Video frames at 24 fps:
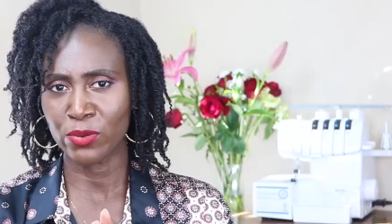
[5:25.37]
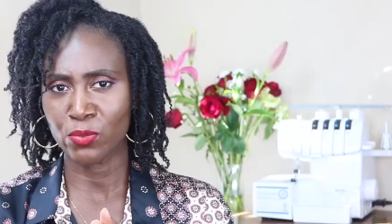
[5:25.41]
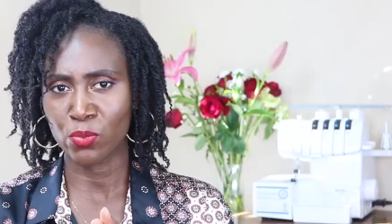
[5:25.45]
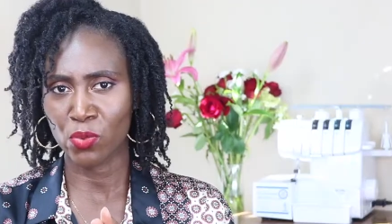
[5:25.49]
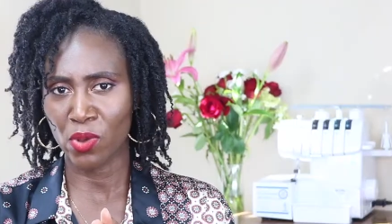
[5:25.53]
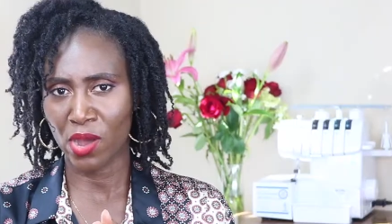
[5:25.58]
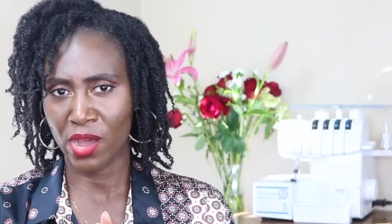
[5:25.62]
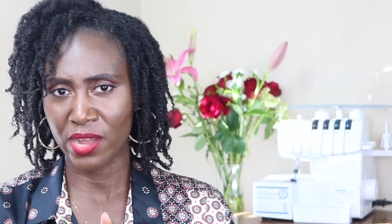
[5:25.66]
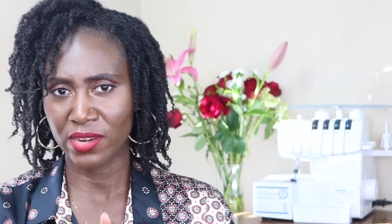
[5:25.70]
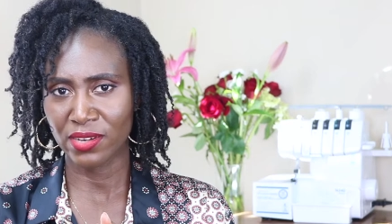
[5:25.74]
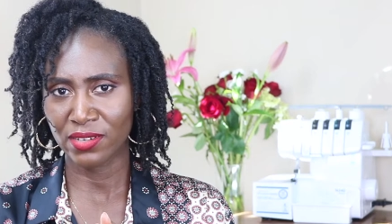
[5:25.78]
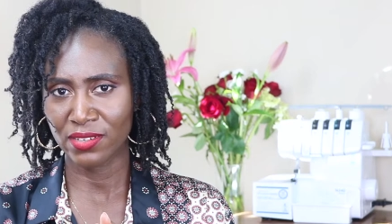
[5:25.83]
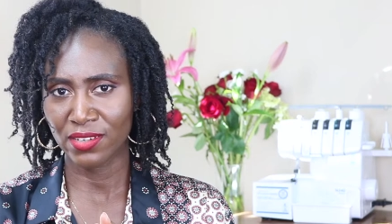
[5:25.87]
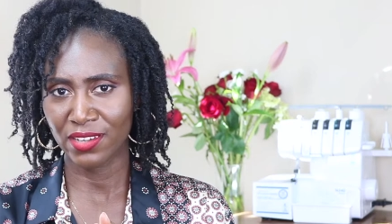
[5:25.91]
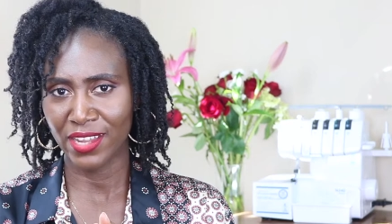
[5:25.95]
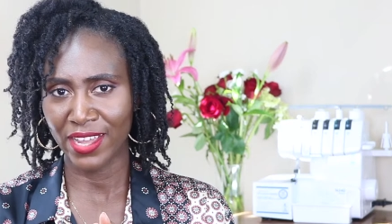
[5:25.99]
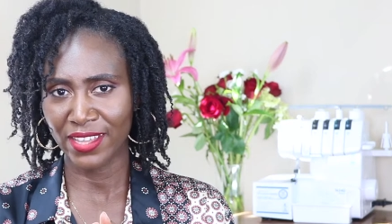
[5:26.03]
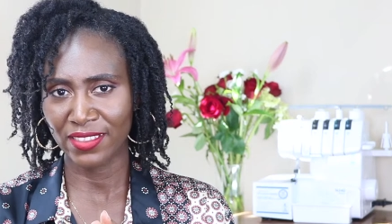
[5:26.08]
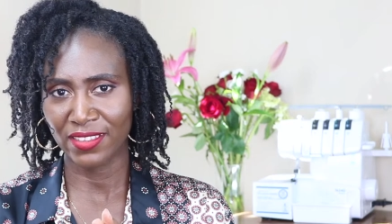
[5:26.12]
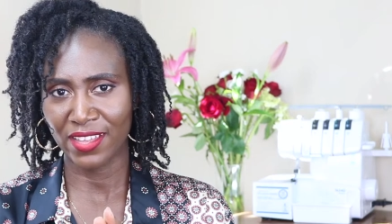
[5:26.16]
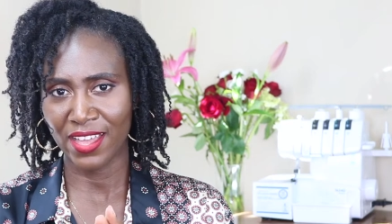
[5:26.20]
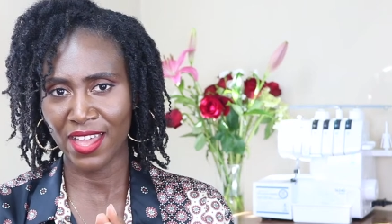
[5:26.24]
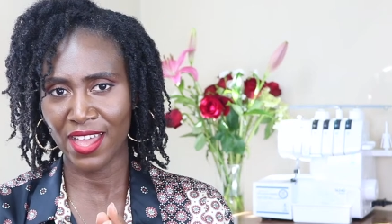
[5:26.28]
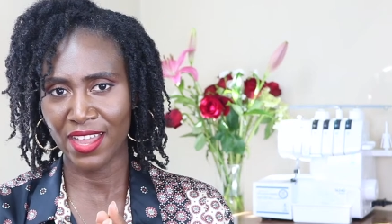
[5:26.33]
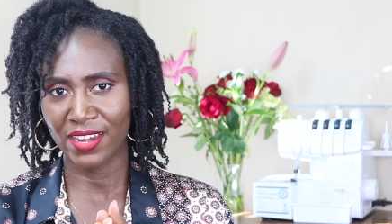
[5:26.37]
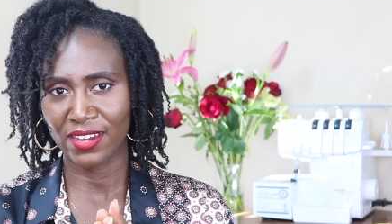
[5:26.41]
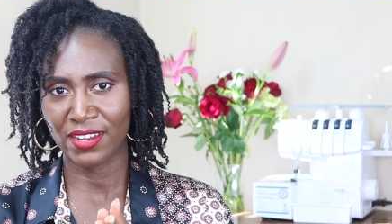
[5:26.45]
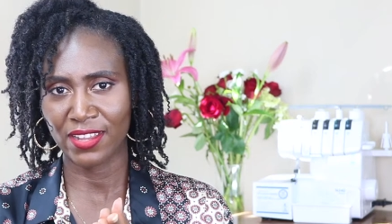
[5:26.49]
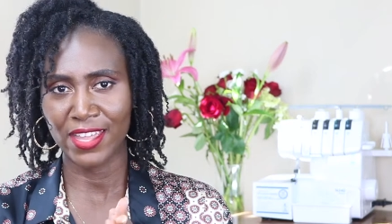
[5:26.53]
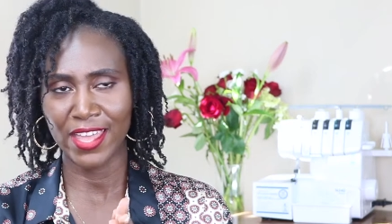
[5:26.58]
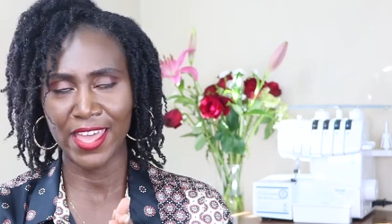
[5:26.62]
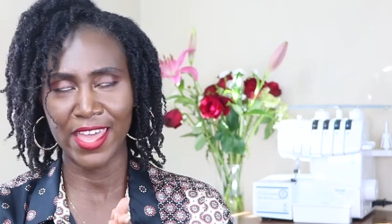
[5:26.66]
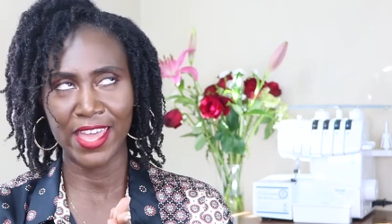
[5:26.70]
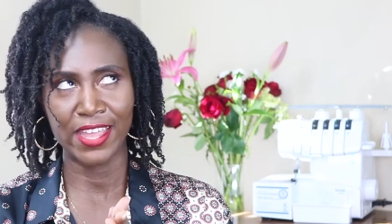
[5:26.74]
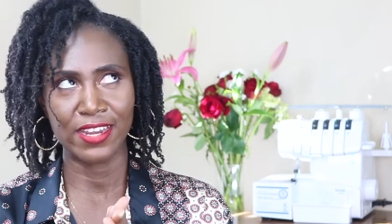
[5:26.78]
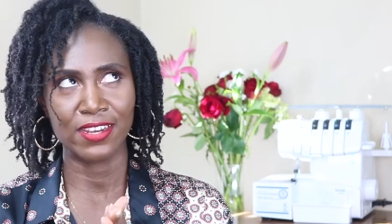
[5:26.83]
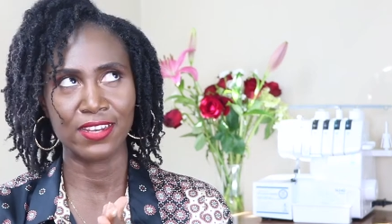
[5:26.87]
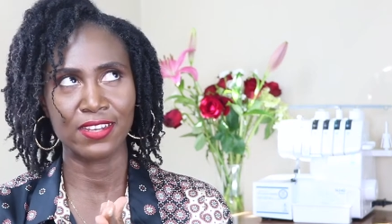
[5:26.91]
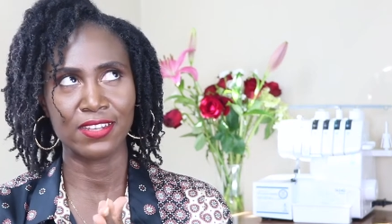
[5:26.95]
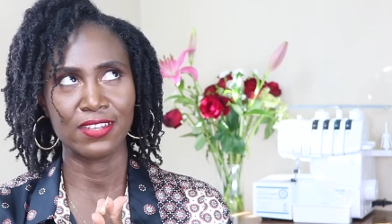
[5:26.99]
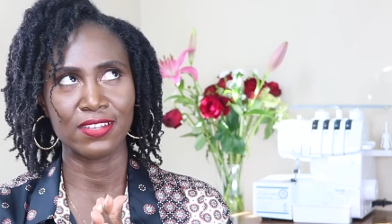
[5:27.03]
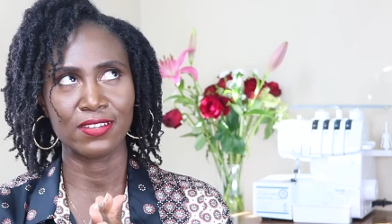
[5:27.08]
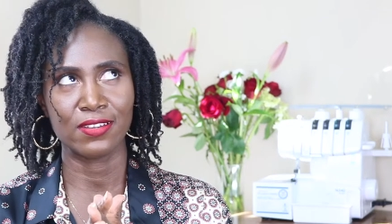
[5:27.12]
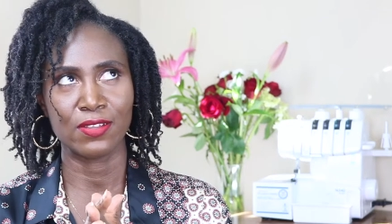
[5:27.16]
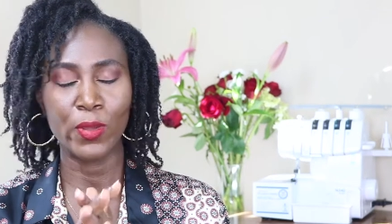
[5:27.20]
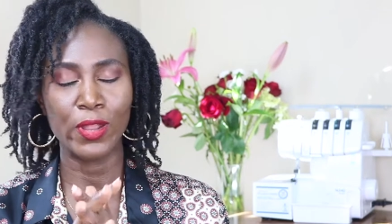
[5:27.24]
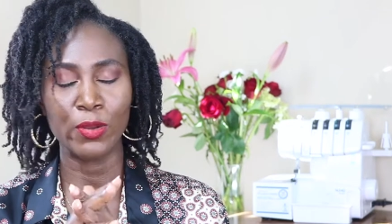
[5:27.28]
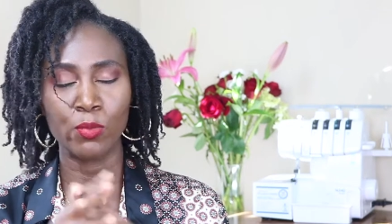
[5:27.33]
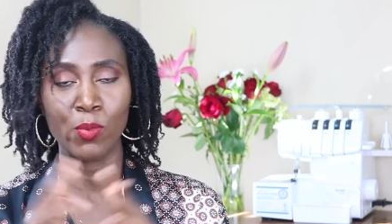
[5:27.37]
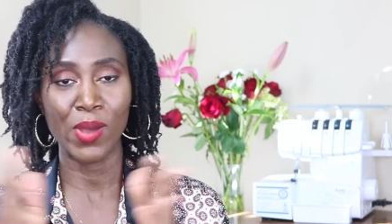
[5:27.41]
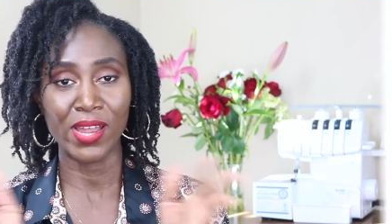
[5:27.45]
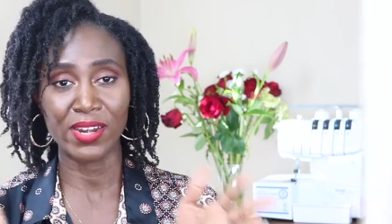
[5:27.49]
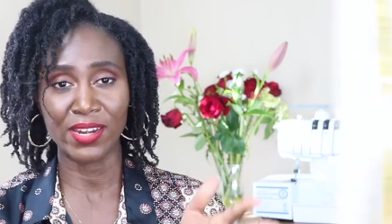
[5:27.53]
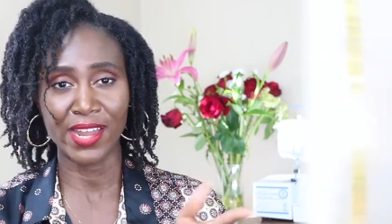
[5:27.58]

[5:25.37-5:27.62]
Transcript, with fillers: one like that in in one